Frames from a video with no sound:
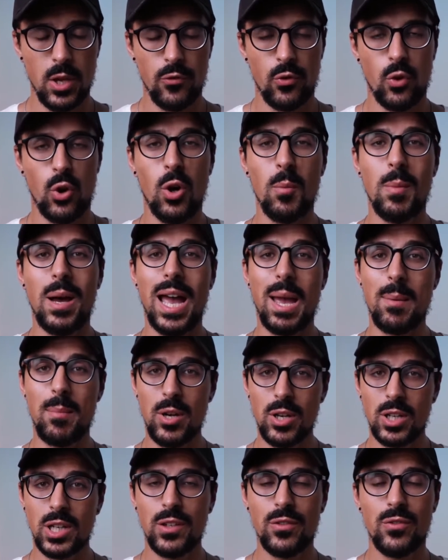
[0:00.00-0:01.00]
For all my
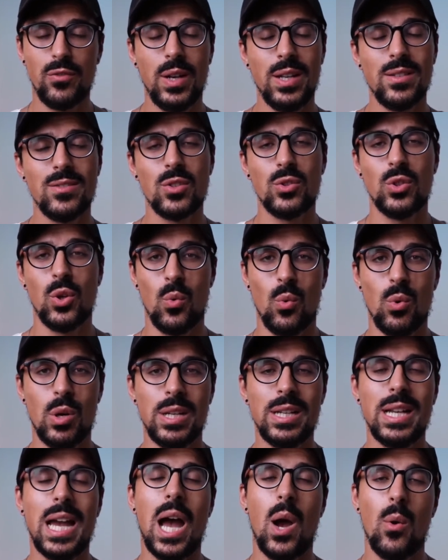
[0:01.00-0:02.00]
American friends, don't worry,